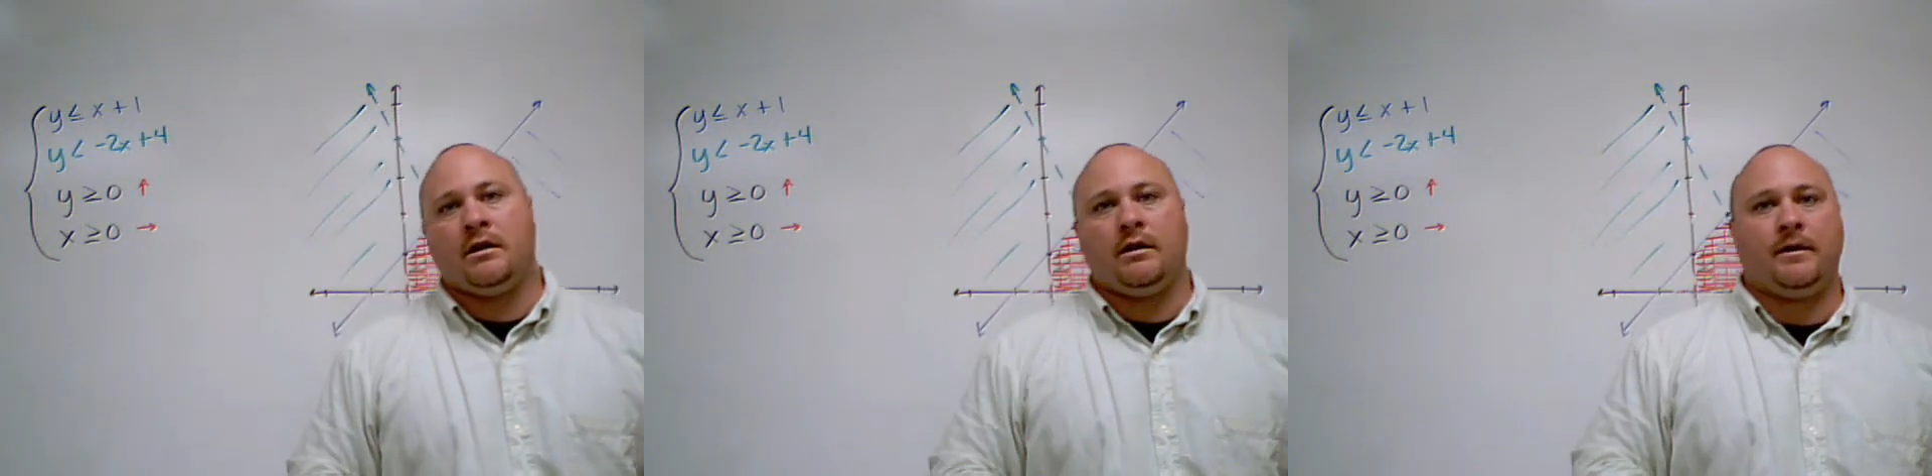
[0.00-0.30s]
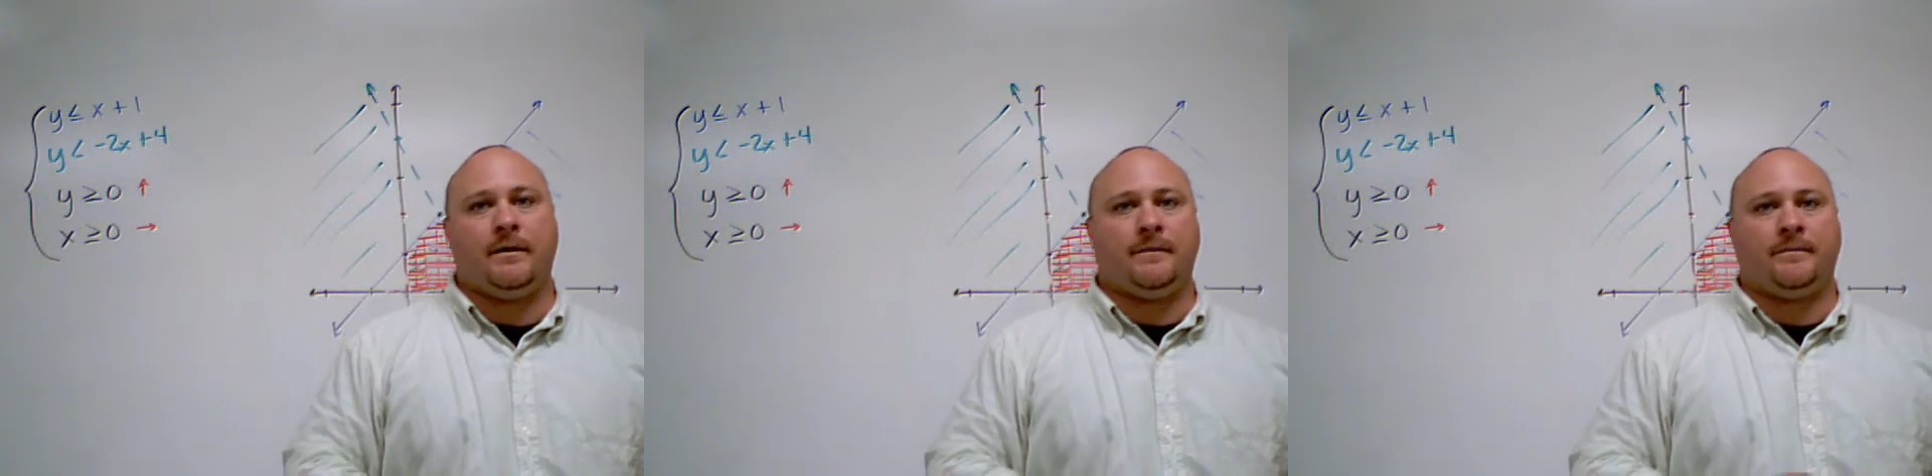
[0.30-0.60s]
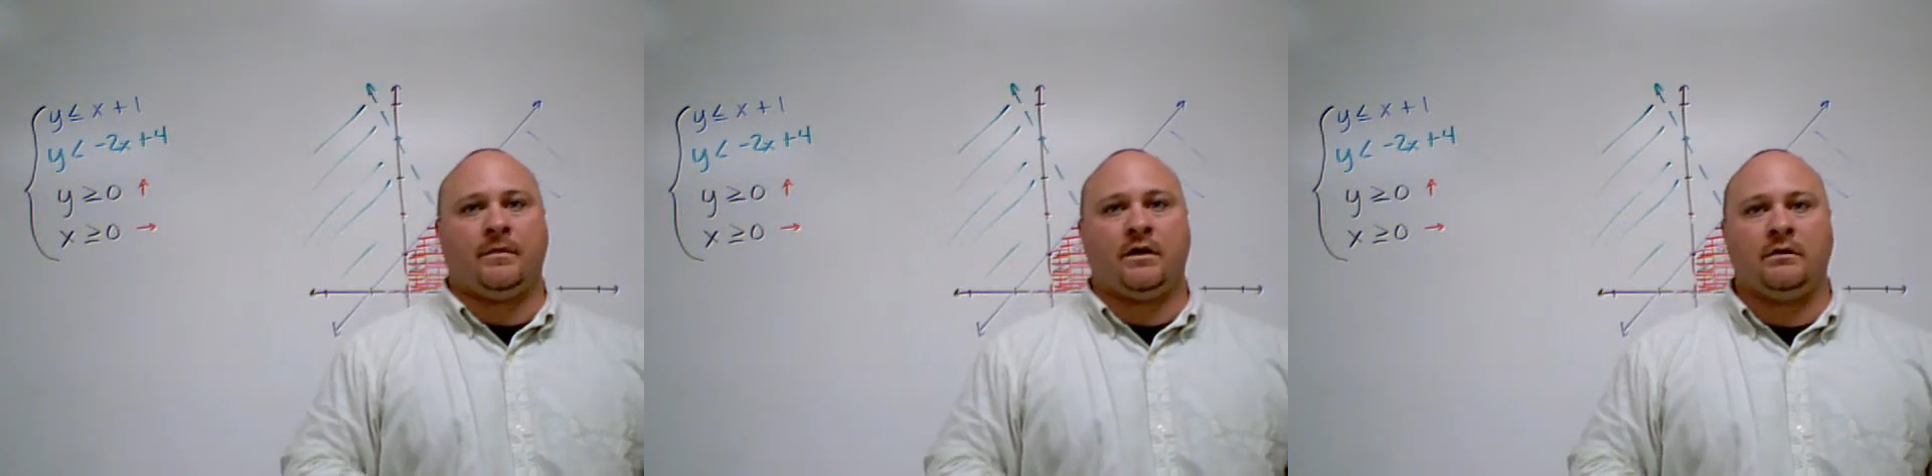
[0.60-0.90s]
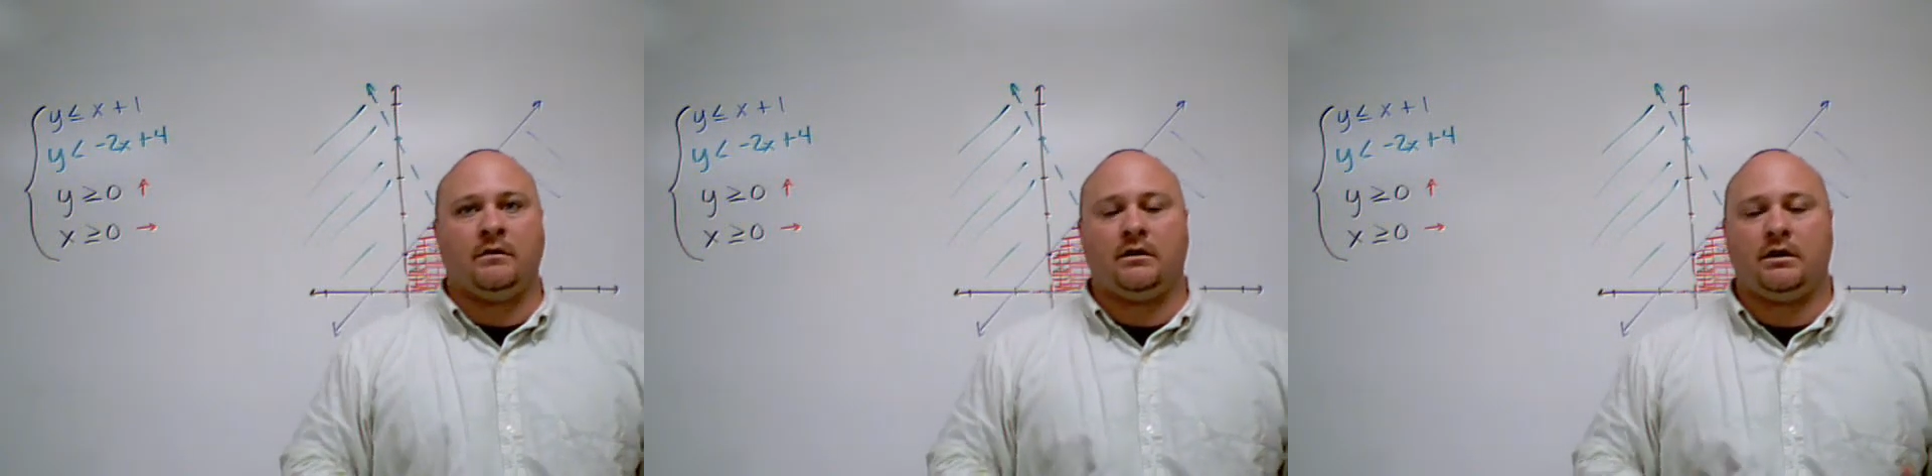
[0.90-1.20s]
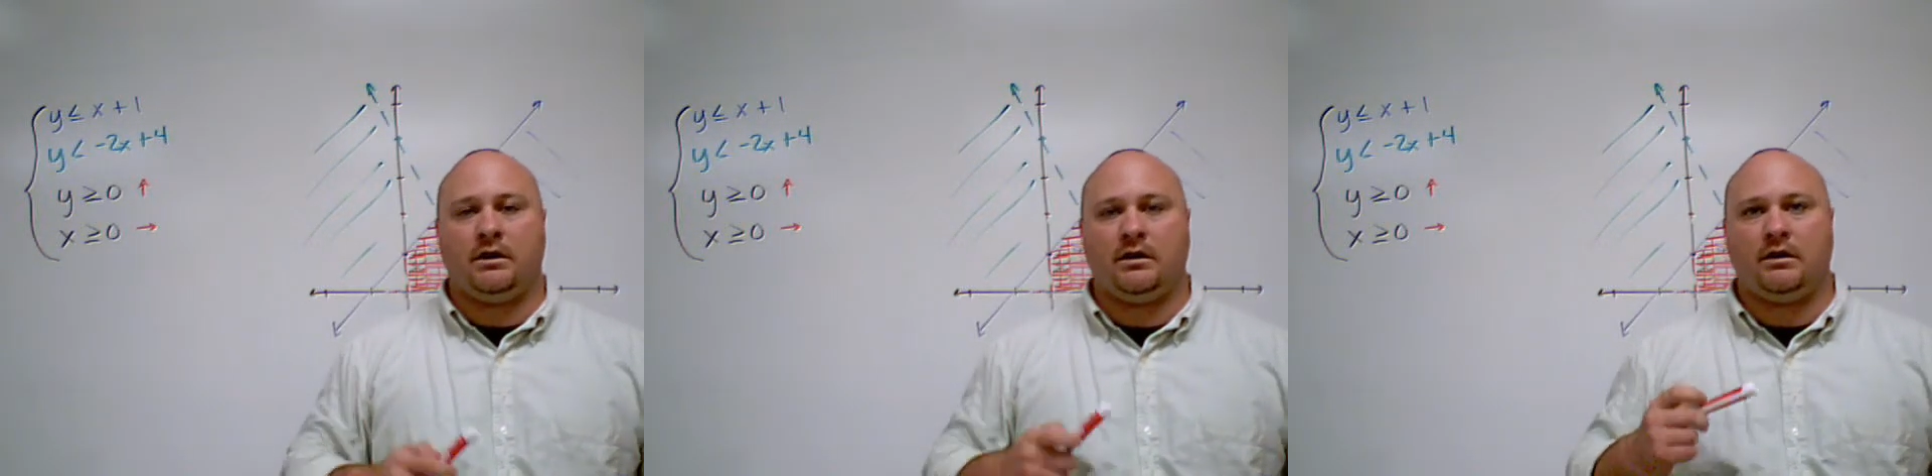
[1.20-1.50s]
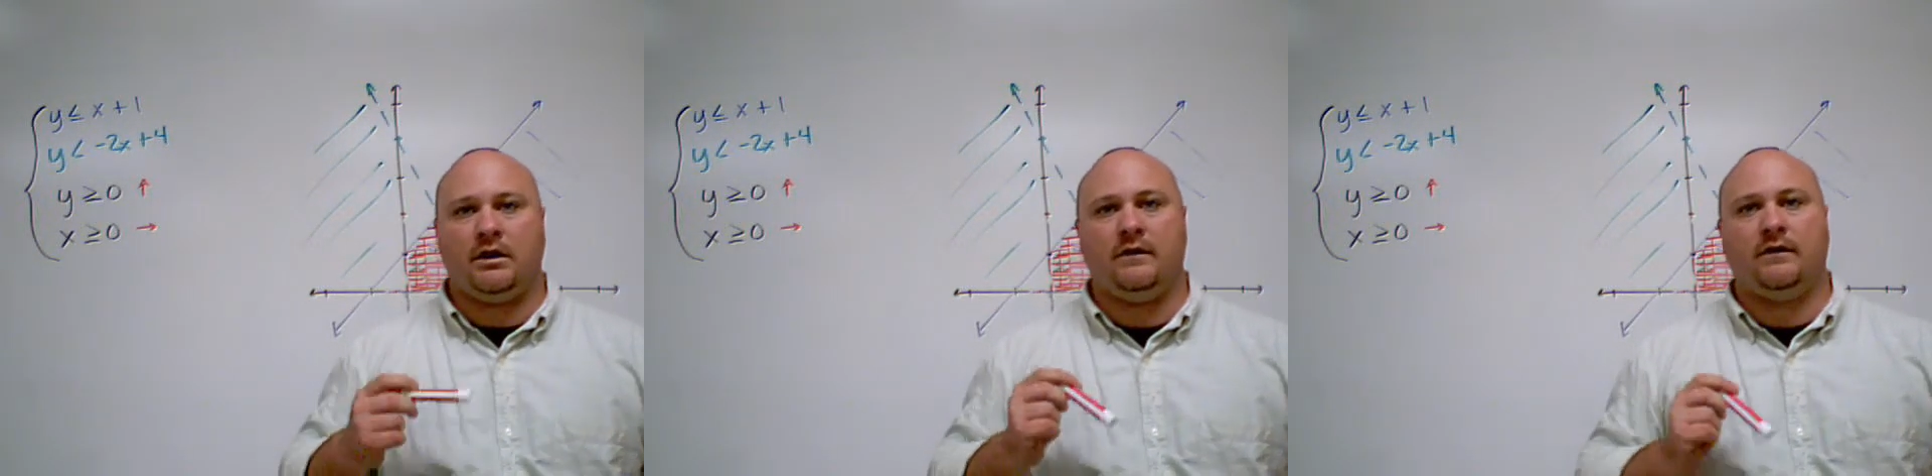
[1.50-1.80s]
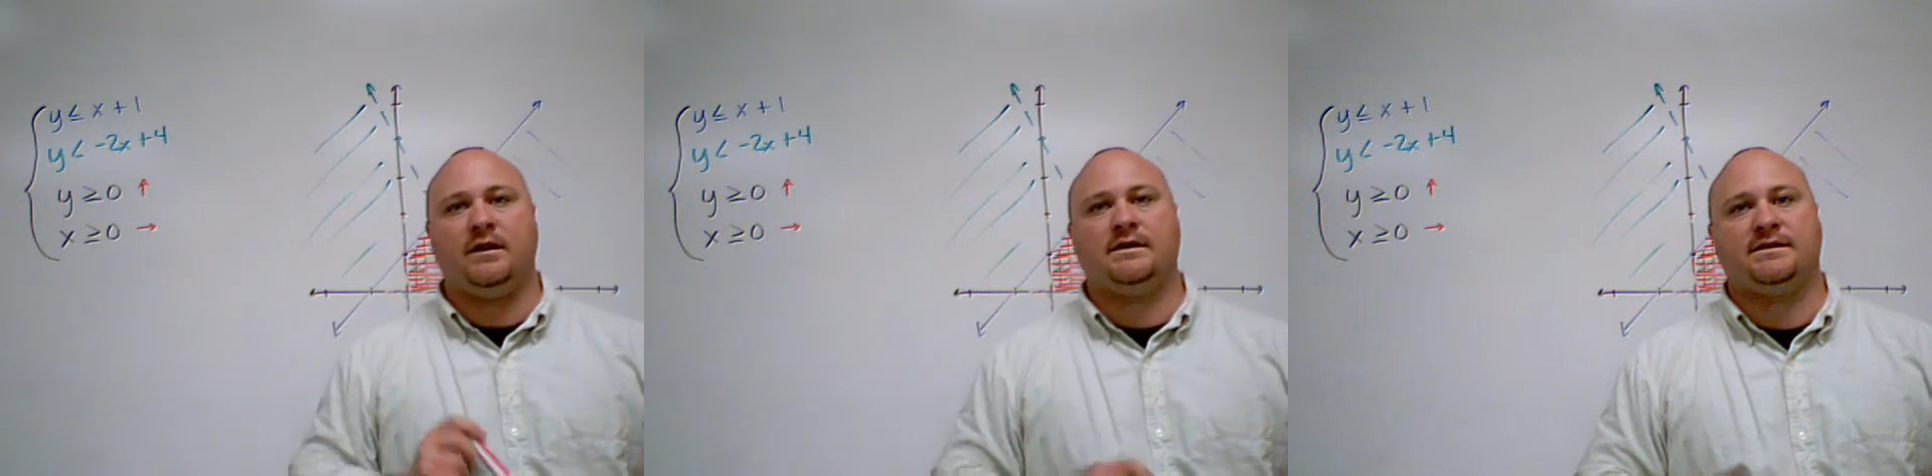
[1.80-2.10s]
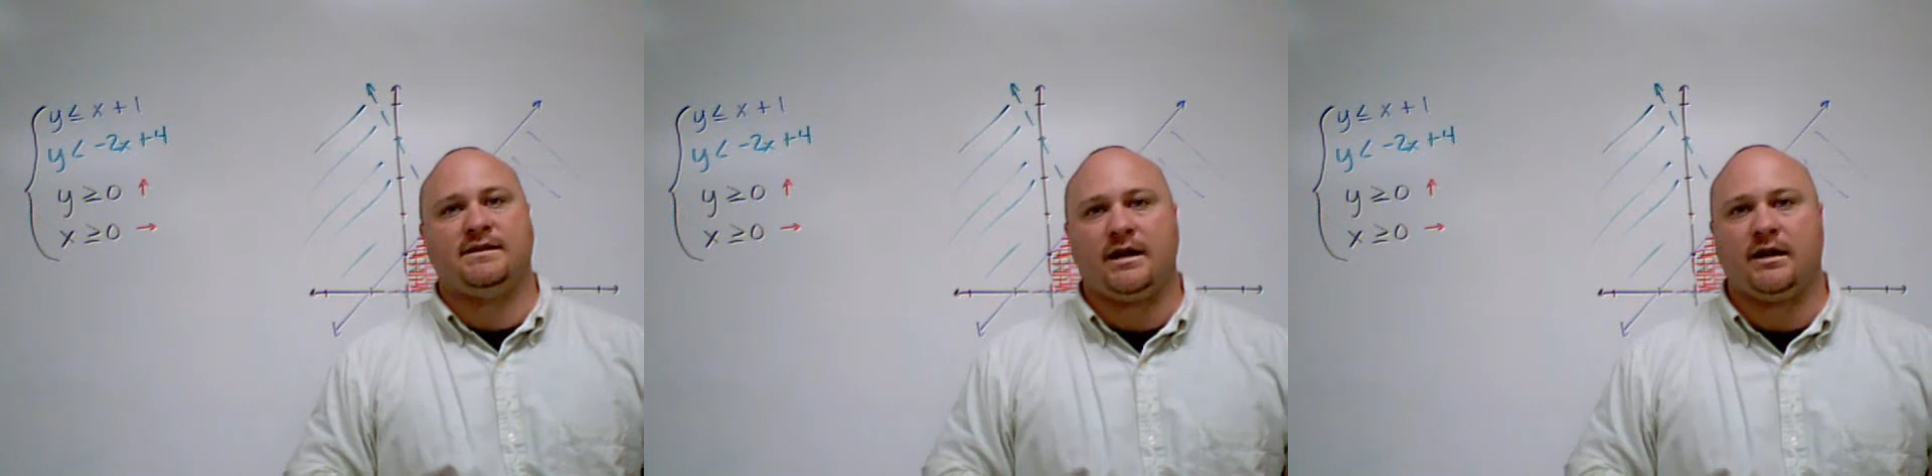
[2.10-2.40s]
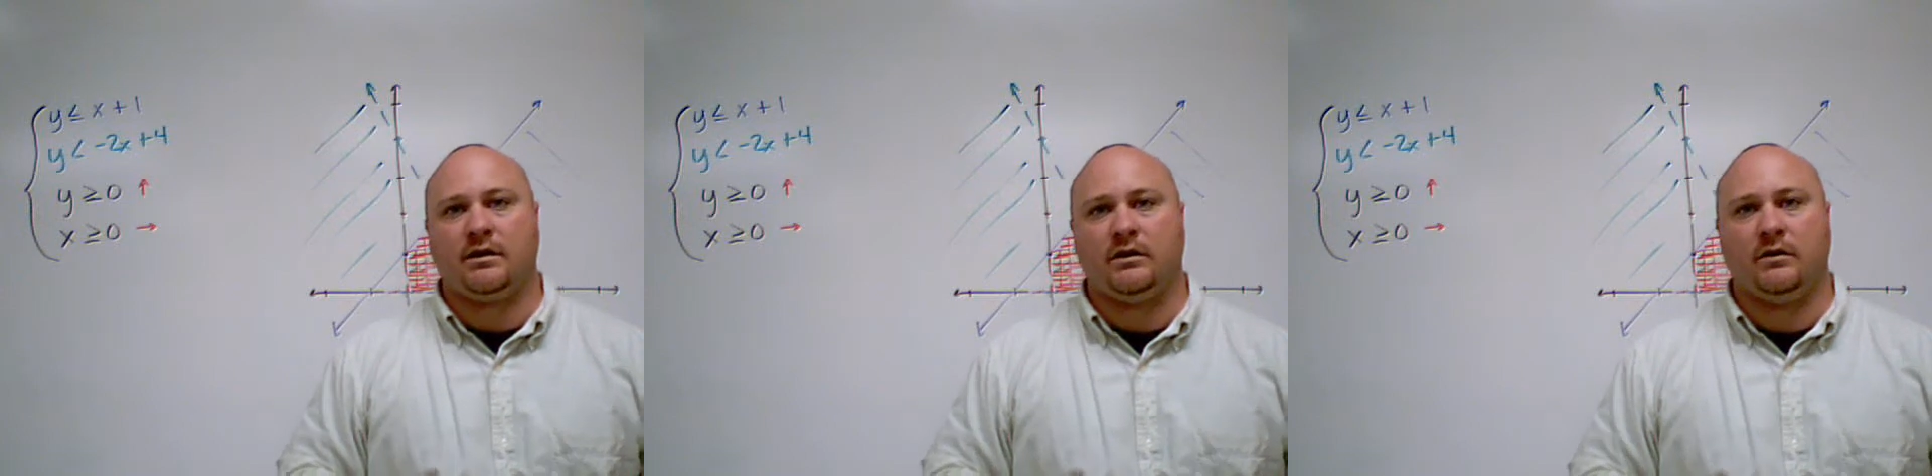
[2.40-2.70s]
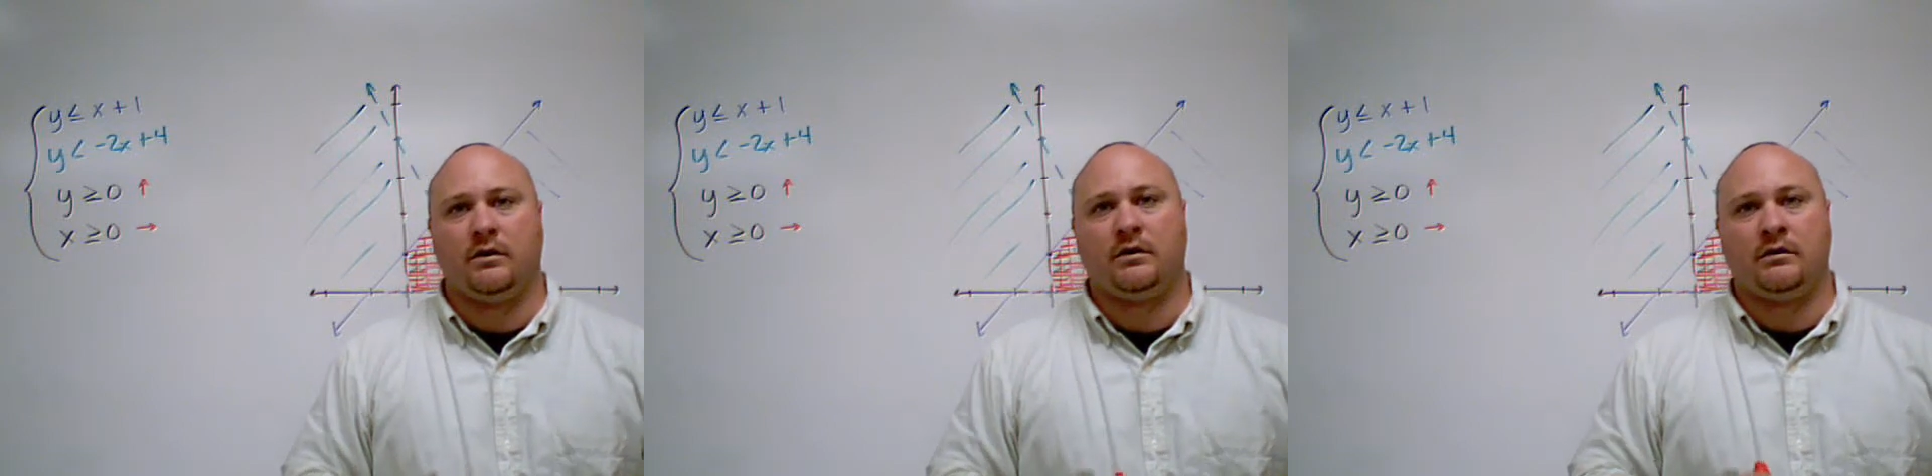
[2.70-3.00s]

Um, in the second unit,